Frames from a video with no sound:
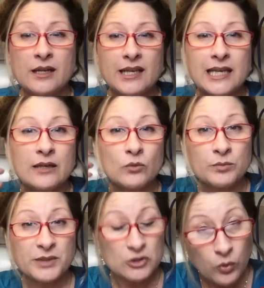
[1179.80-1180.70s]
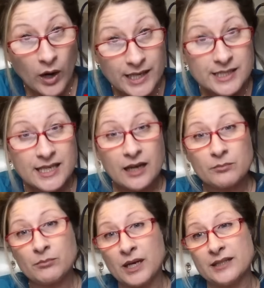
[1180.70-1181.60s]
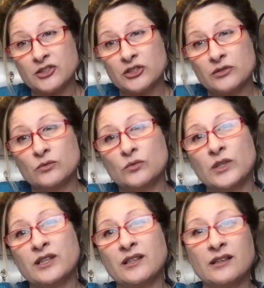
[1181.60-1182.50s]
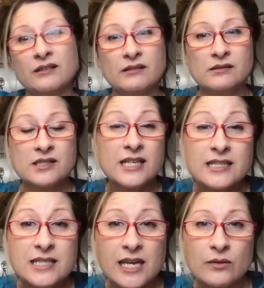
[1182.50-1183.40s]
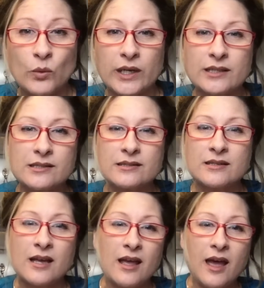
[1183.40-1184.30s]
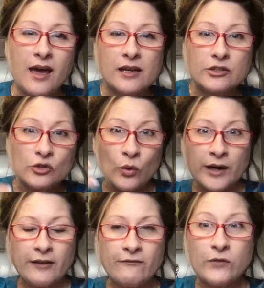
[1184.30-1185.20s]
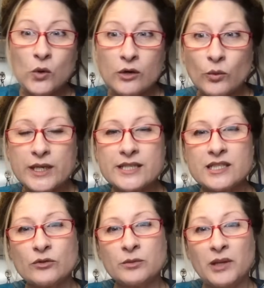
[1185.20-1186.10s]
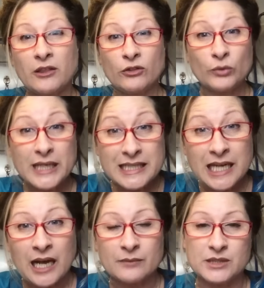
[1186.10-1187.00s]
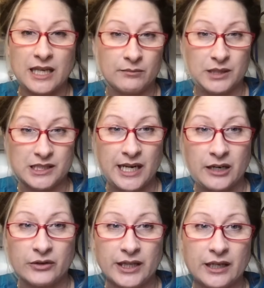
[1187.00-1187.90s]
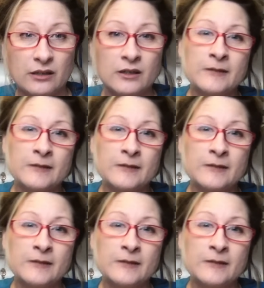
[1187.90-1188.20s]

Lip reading: it would be twice that much within 16 weeks. And in 24 weeks, it would be 3 times that much hair in there.